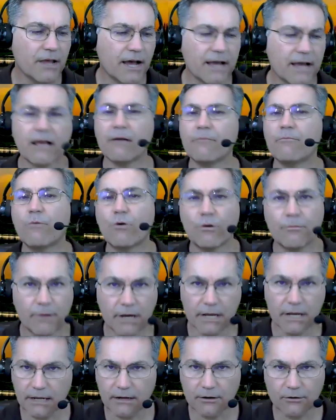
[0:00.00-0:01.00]
I got more
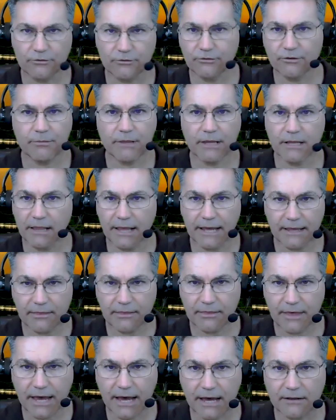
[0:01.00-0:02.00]
money, or something
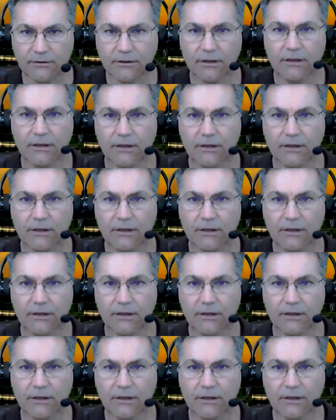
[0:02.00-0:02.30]
like that.